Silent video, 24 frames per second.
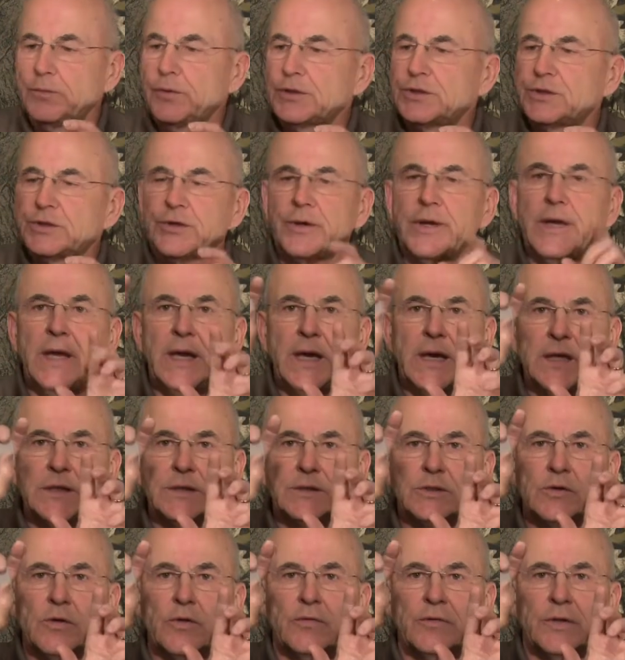Put your hands
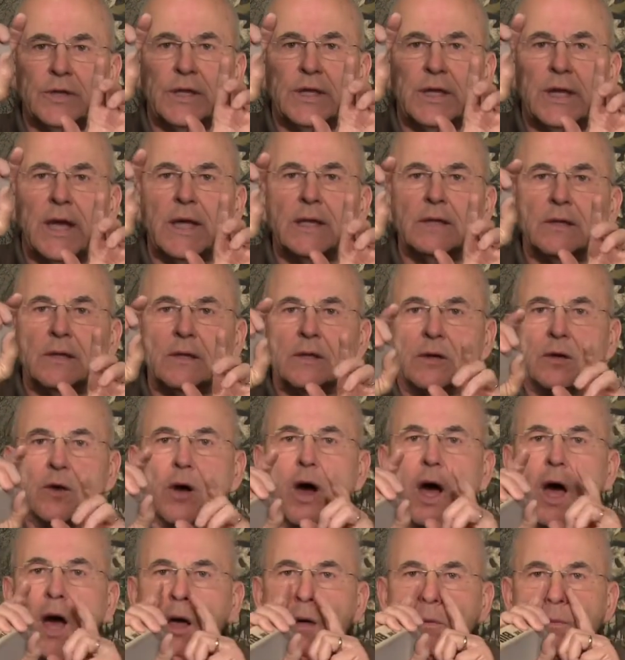over the end of the
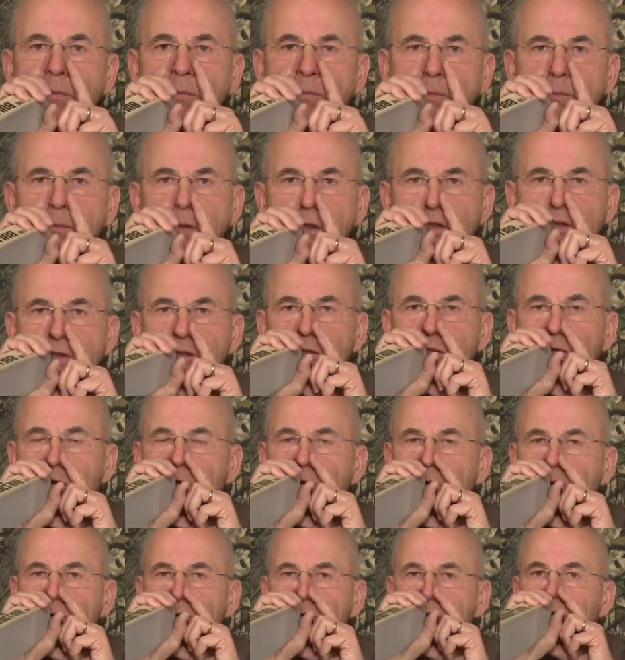call, pinch your
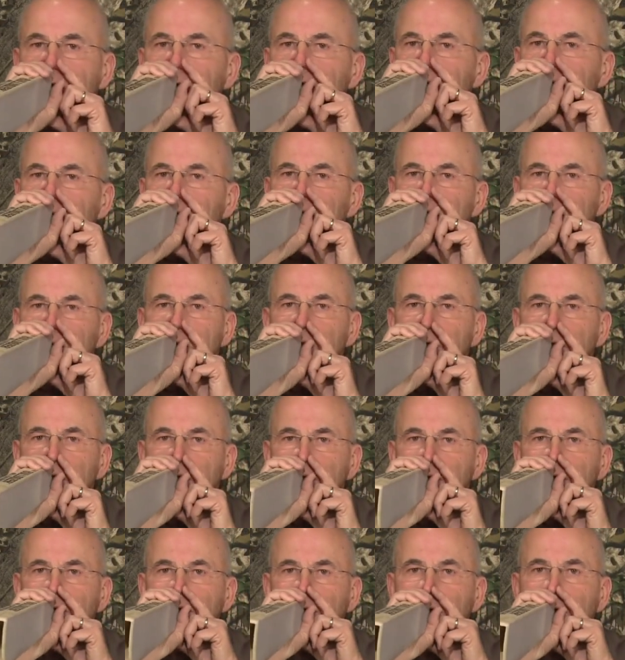nose so you
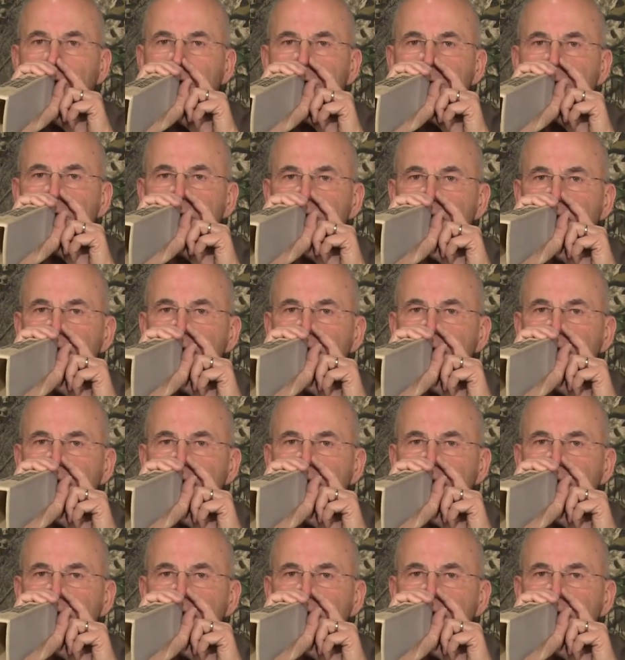get a guttural